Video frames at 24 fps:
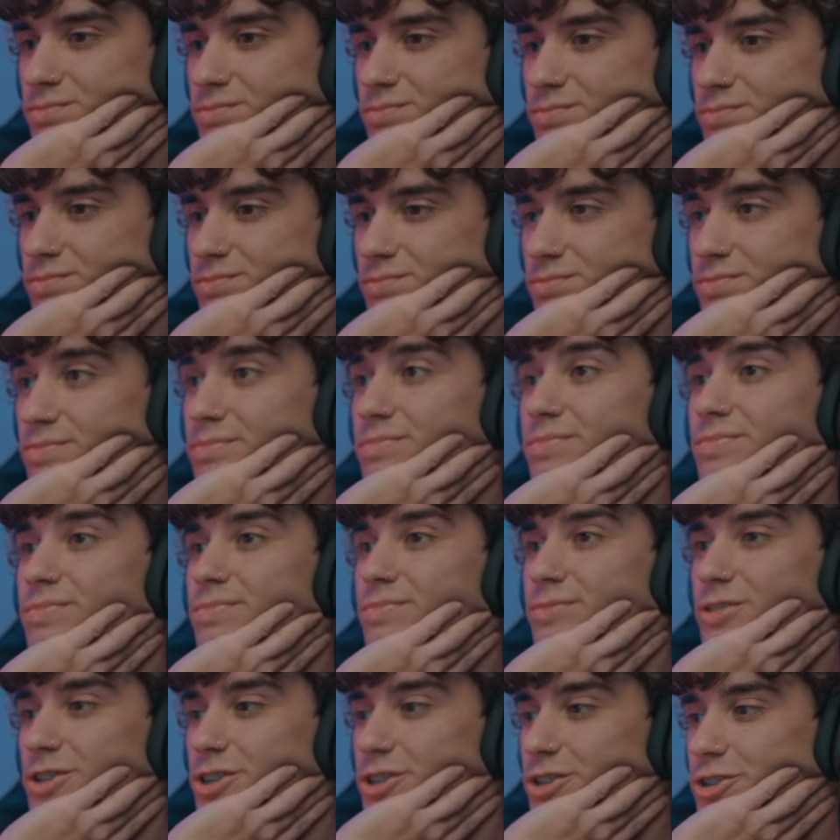Mm,
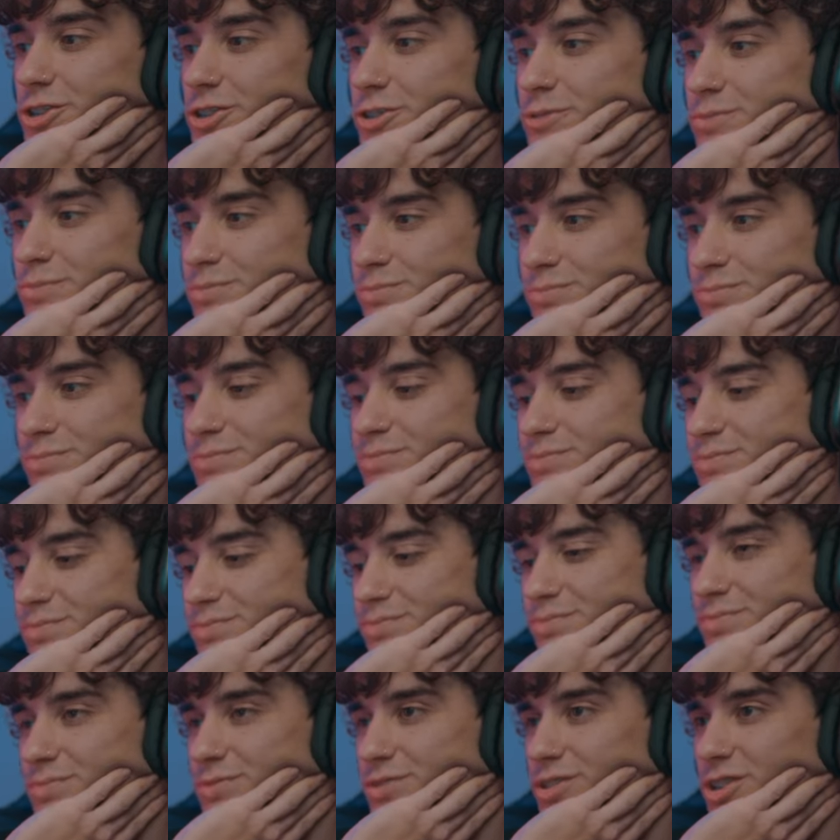got her.
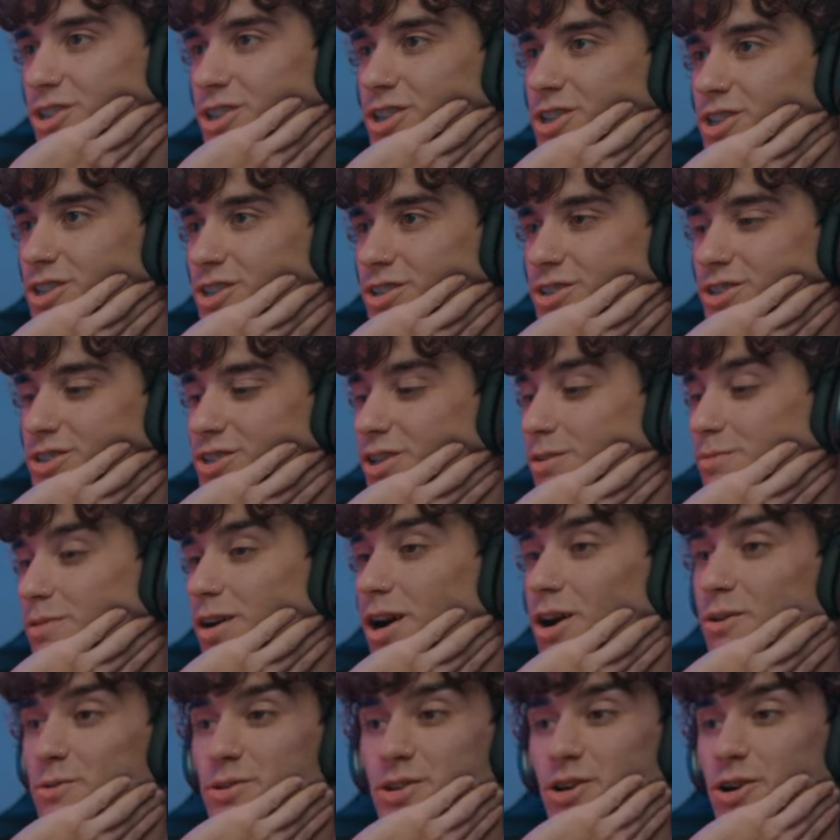Okay. Somehow we
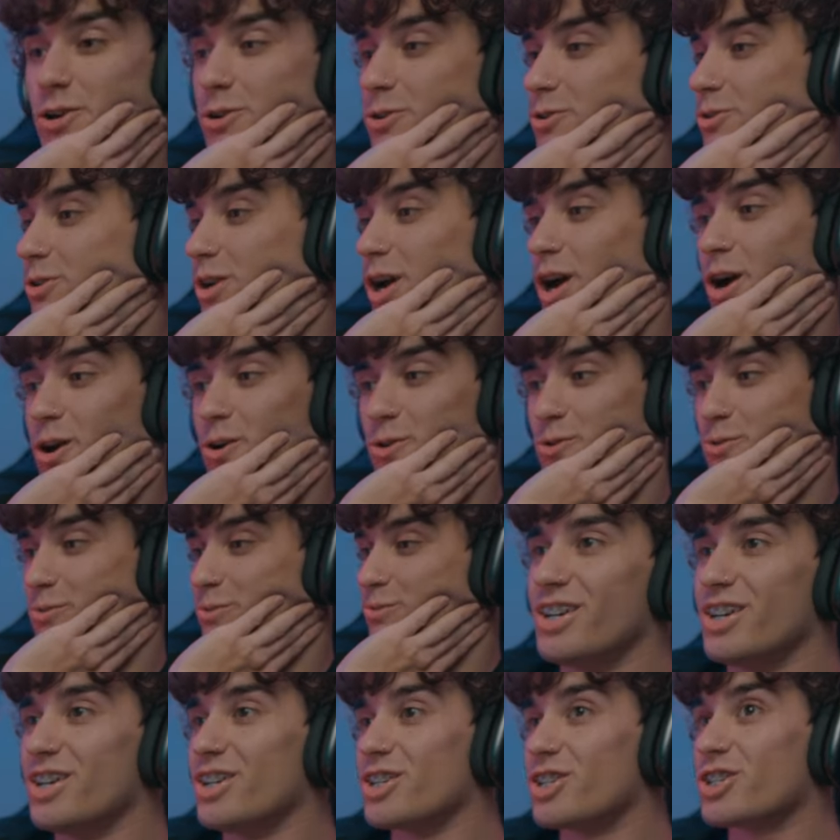got her out.
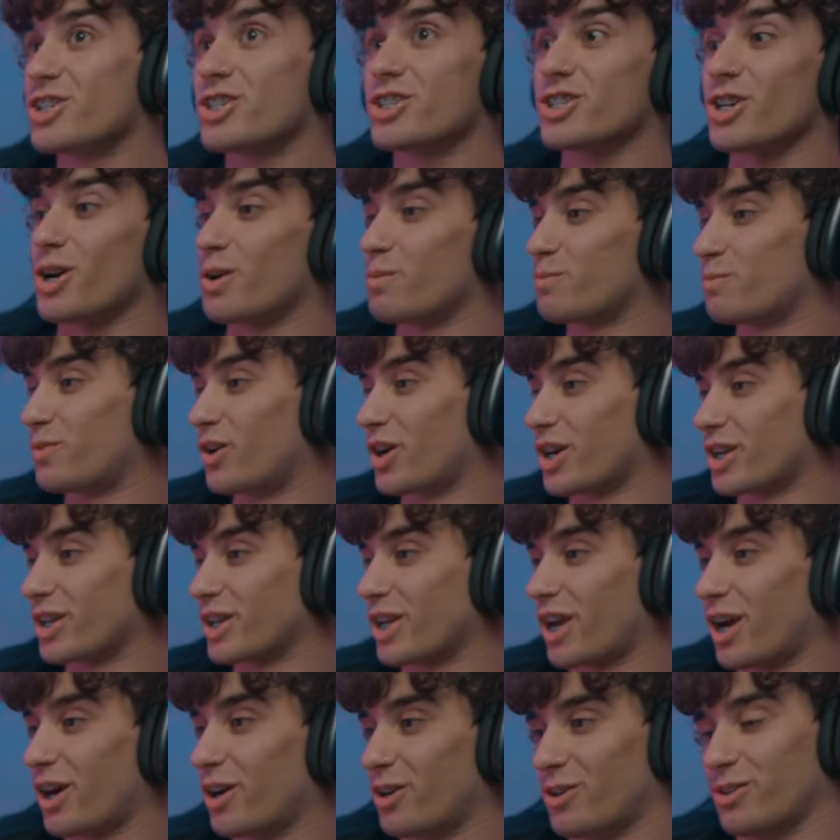Some fucking
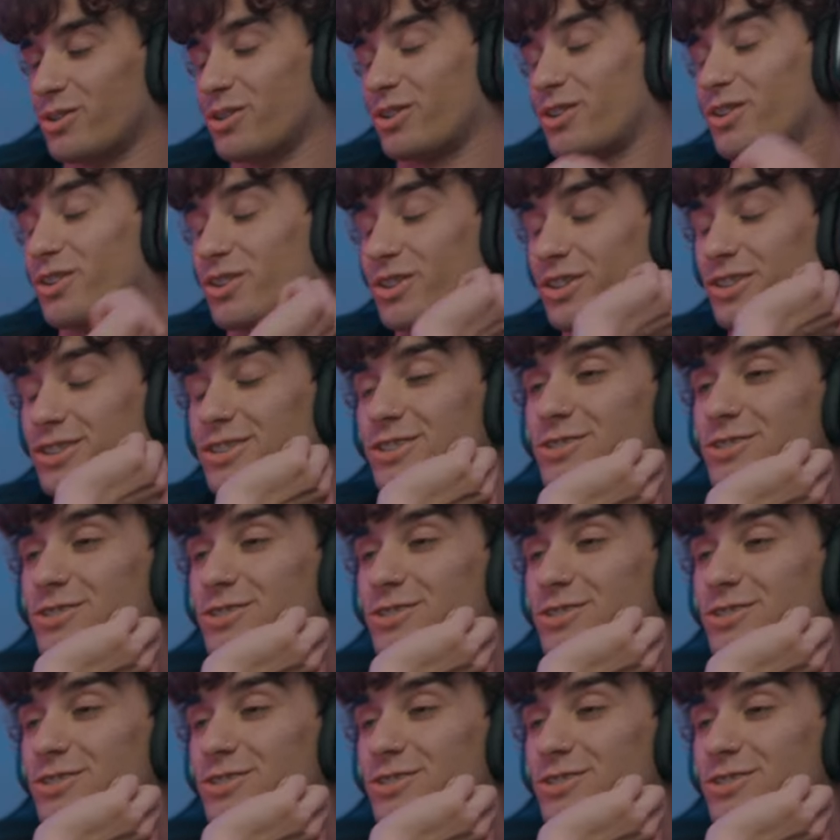how, alright?